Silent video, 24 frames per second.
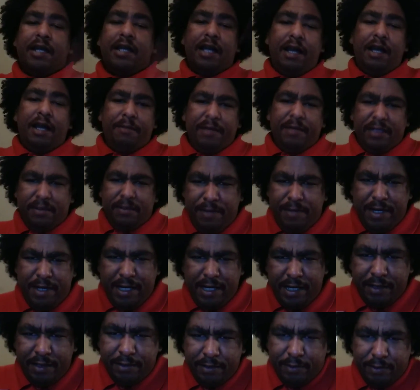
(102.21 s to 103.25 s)
Hey, Miss
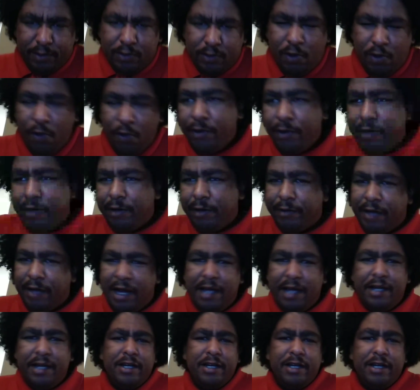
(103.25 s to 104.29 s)
Minnie, what's going on? I
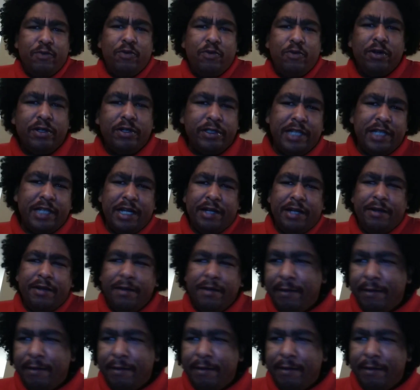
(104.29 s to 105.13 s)
ain't did the word yet.